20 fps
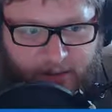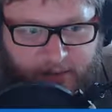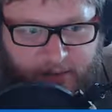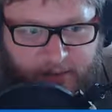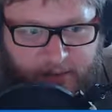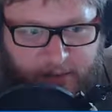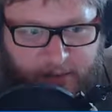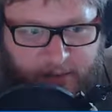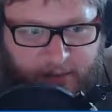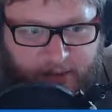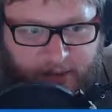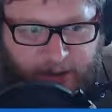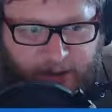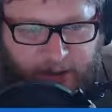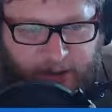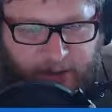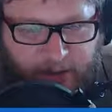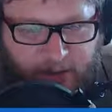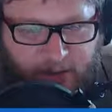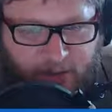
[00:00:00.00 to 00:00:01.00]

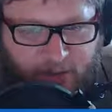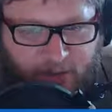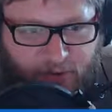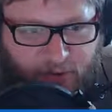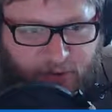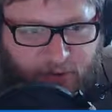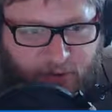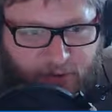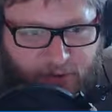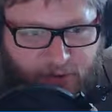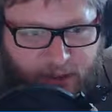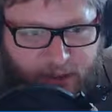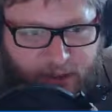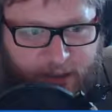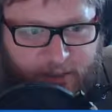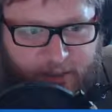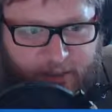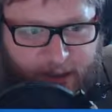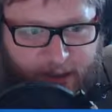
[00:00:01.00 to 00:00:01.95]
specific control scheme,